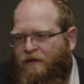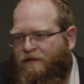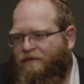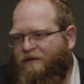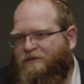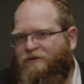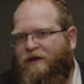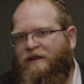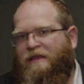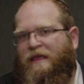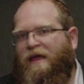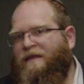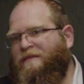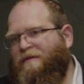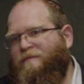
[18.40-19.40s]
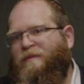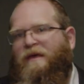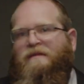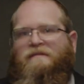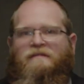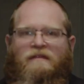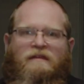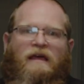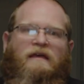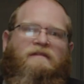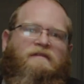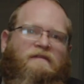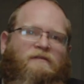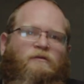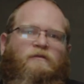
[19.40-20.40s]
to try to get the best, the
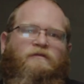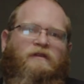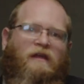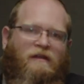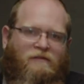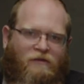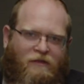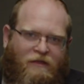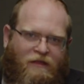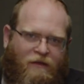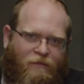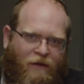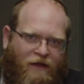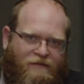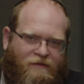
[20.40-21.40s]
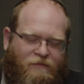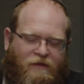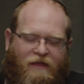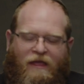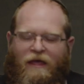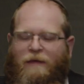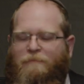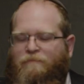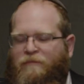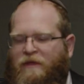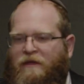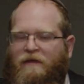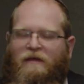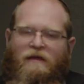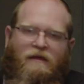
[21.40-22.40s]
nicest luv and esrog that they possibly can.
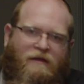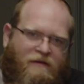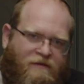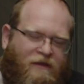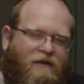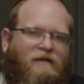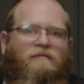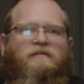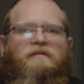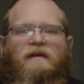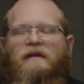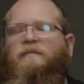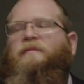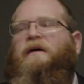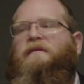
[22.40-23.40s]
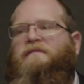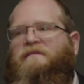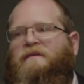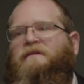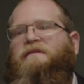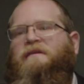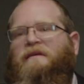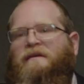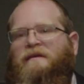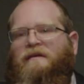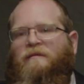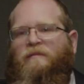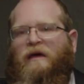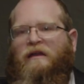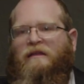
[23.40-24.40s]
So I'm going to tell you a Maisa,
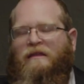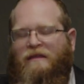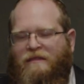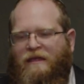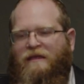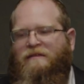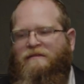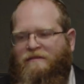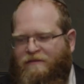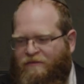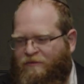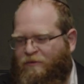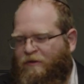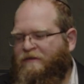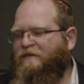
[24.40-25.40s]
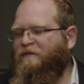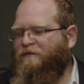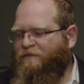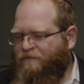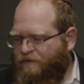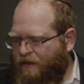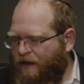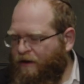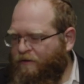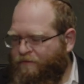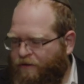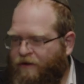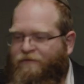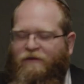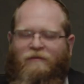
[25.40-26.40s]
that a Yid that also cared
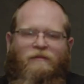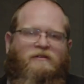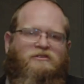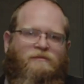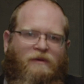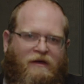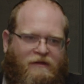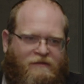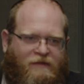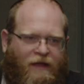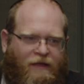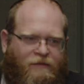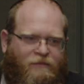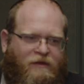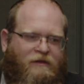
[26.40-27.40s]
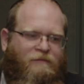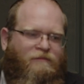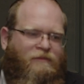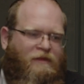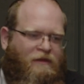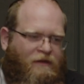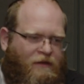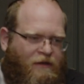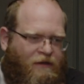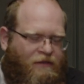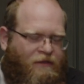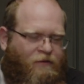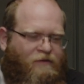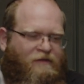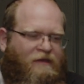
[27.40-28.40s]
very, very much about his Daled Minim.
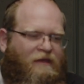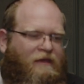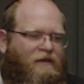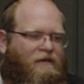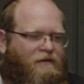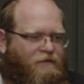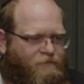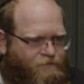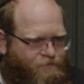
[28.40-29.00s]
There was a Yid,